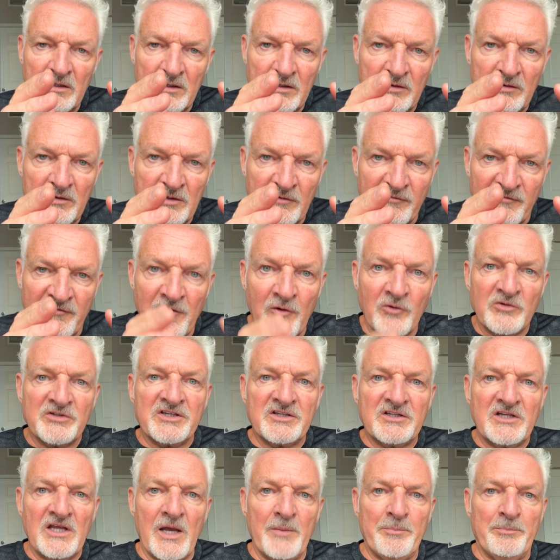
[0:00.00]
The first
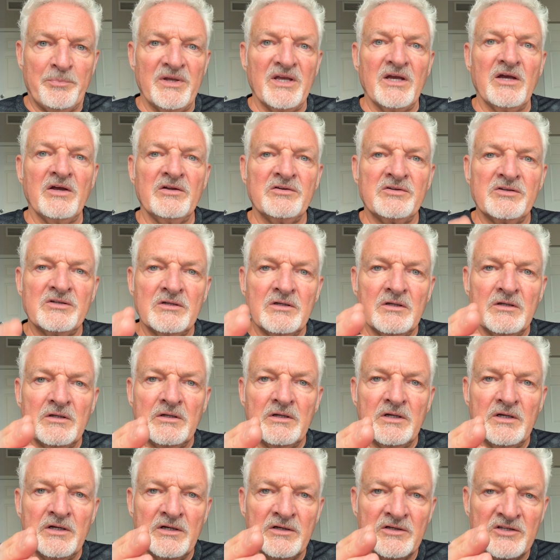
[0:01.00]
step is,
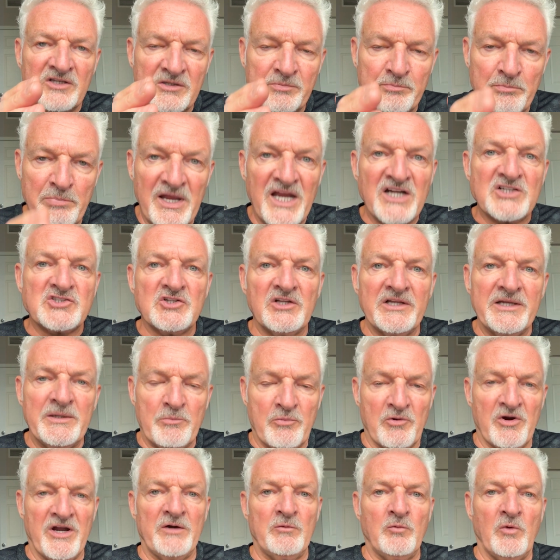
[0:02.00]
especially
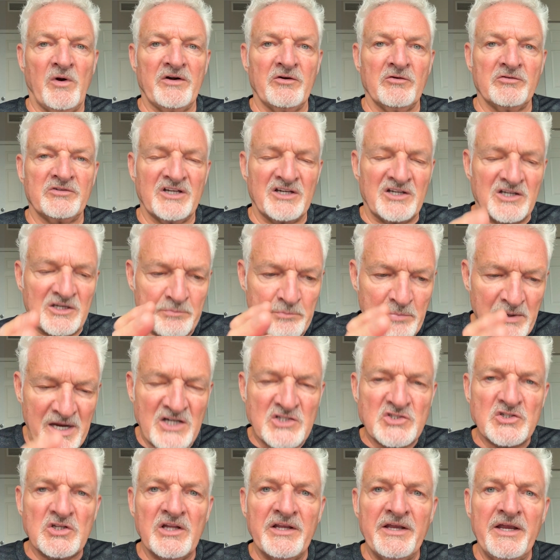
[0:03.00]
breadwinners,
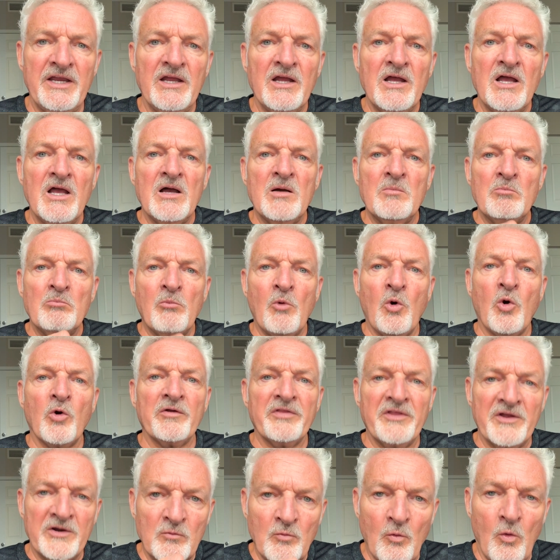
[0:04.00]
especially more
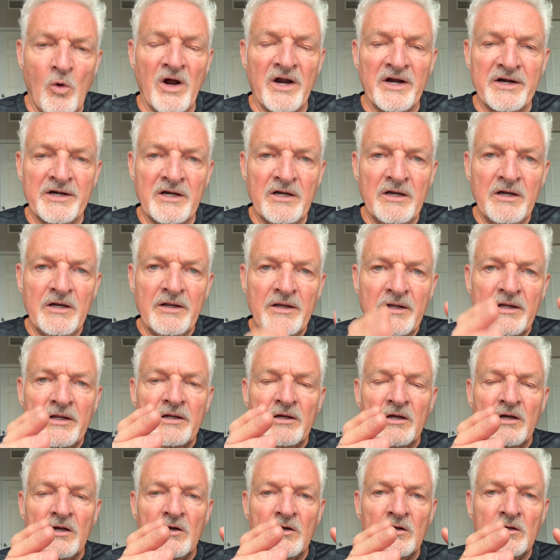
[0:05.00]
than one
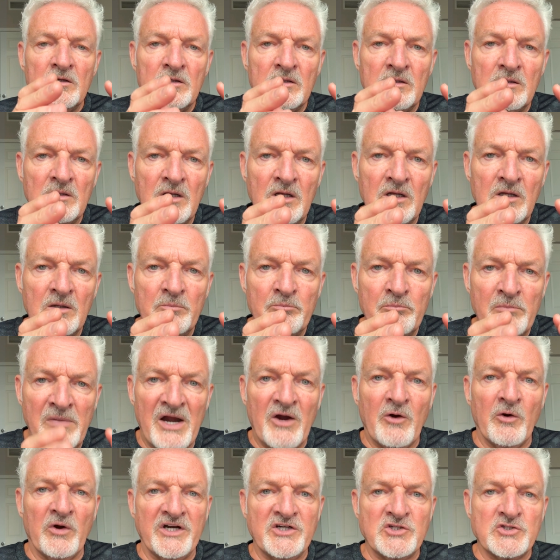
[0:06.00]

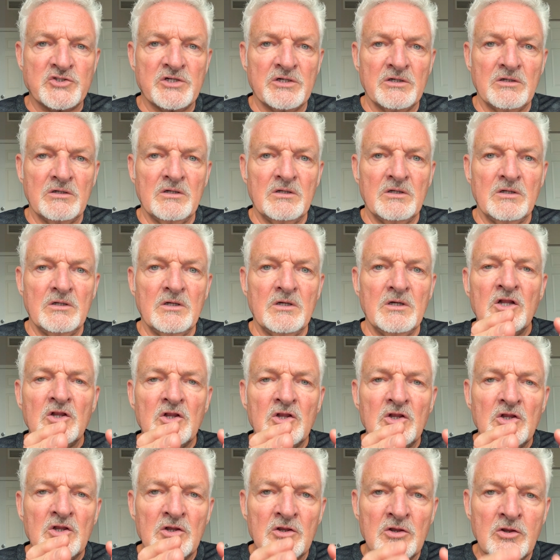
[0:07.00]
marriage,
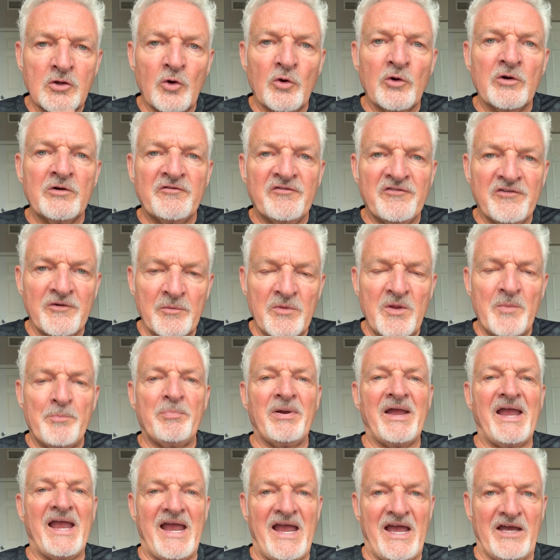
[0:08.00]
learn from the
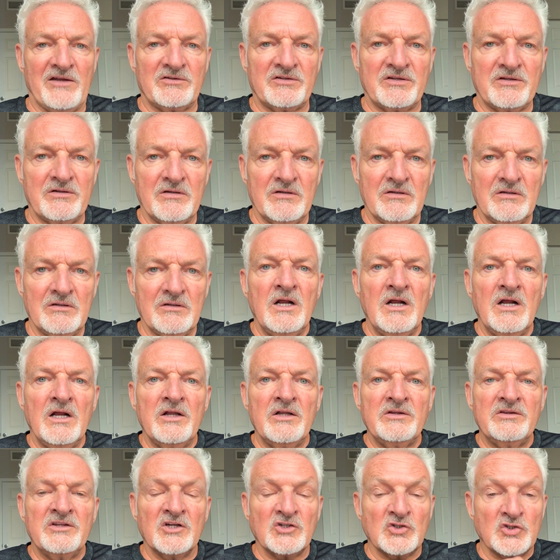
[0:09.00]
past.
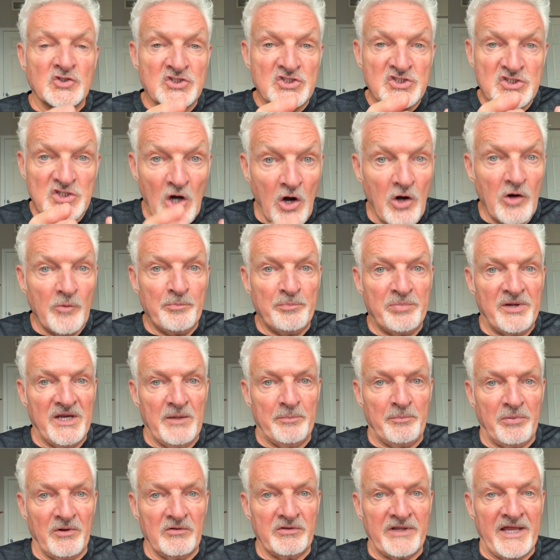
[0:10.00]
There's sharp
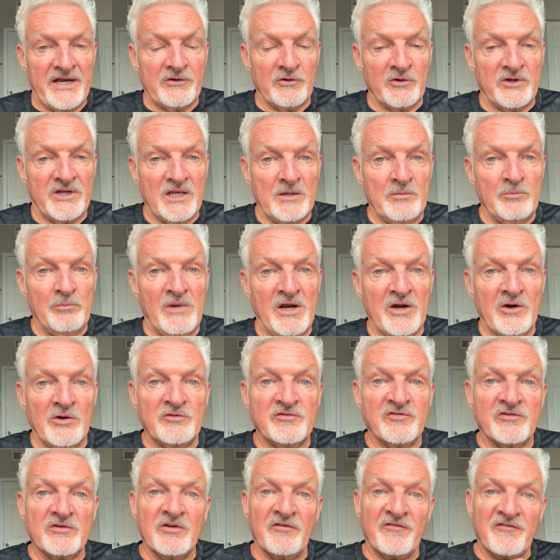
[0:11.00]
people that are getting married
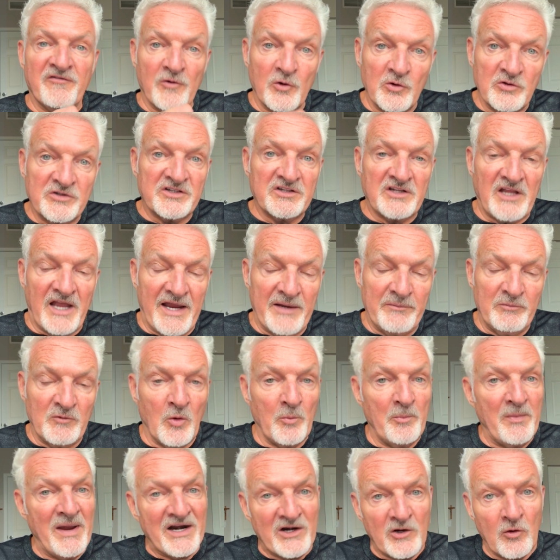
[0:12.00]
for the first time, no
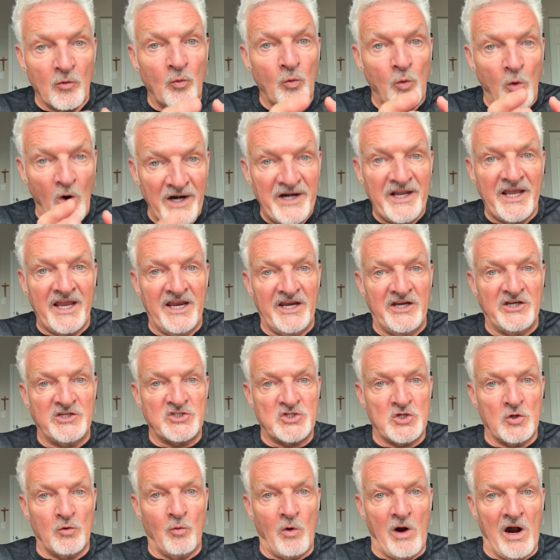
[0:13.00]
matter what
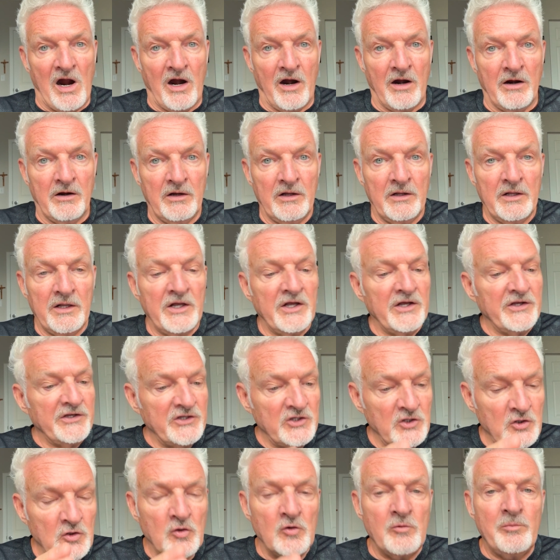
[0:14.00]
age you are.
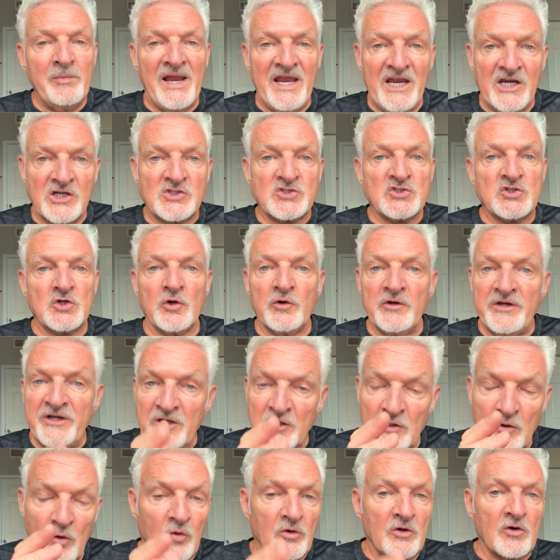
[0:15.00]
You make sure you
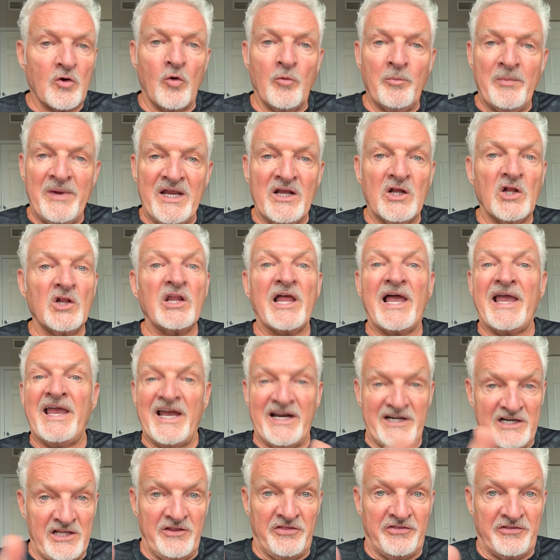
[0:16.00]
don't commingle
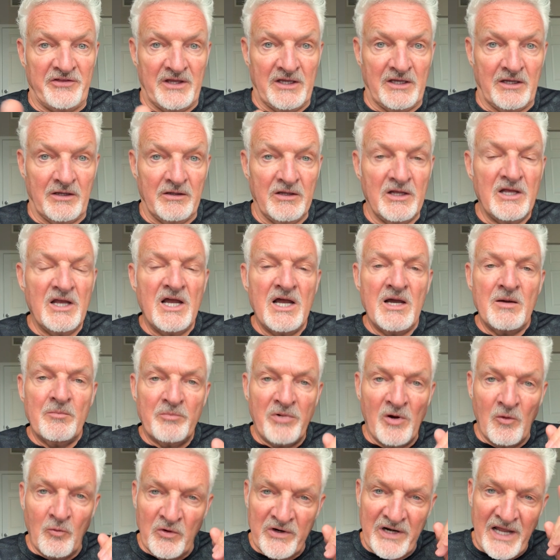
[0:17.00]
anything.
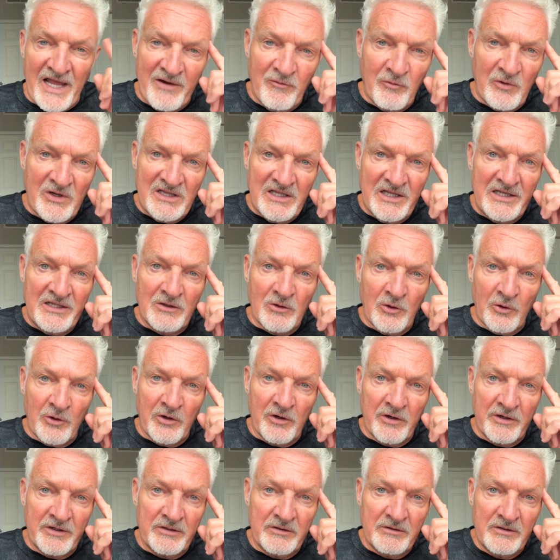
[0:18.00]
But what I really
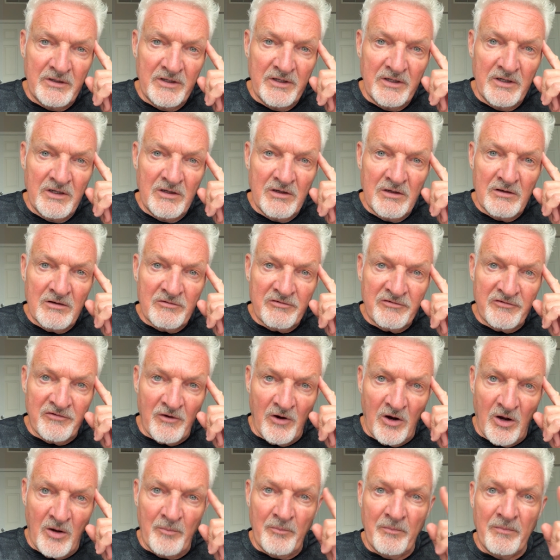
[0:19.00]
learned
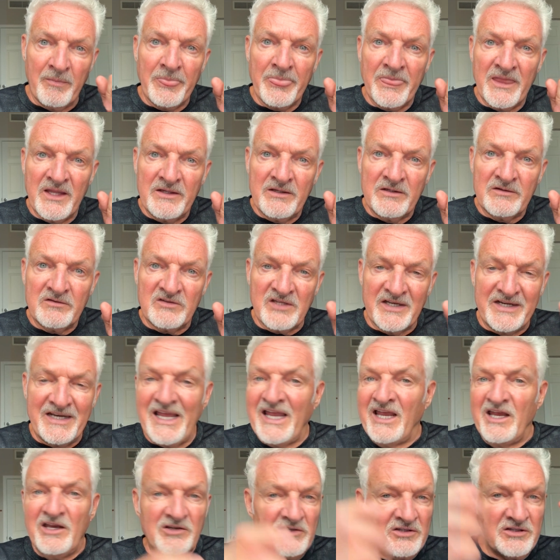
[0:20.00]
from
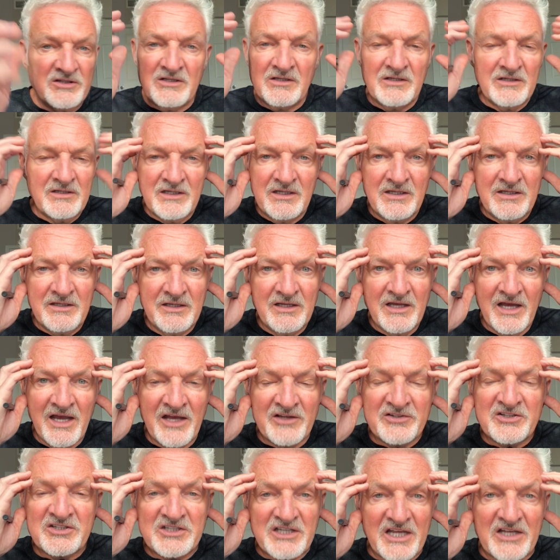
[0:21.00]
today's
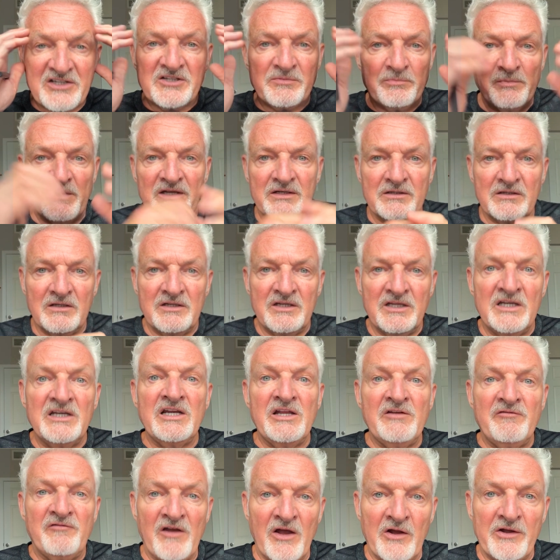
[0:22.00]
assessment and
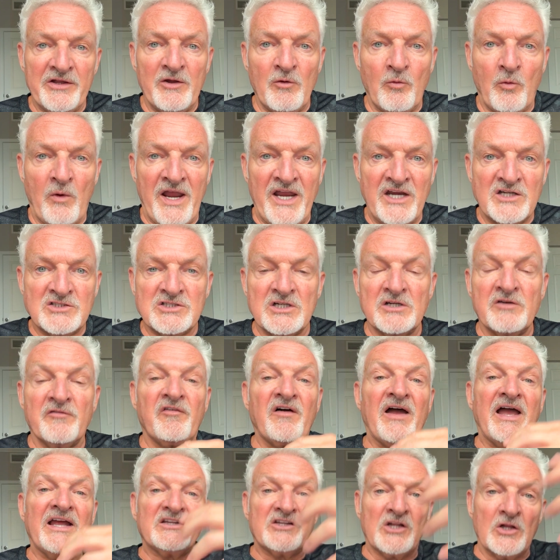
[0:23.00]
evaluation, if
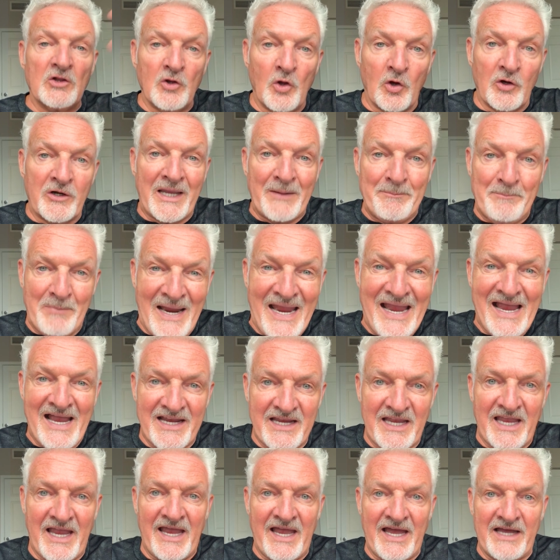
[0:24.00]
I had to look
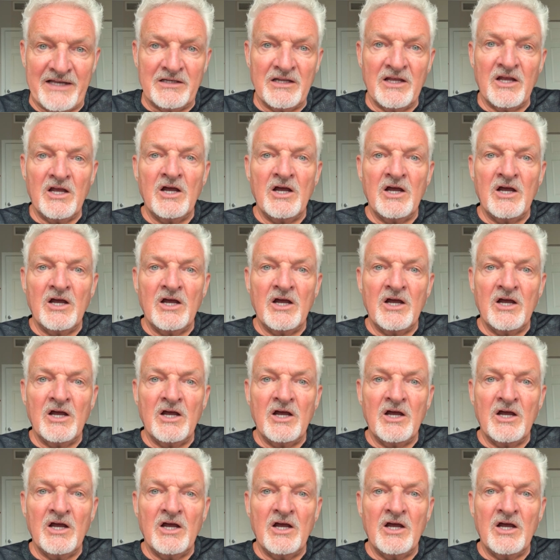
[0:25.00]
back at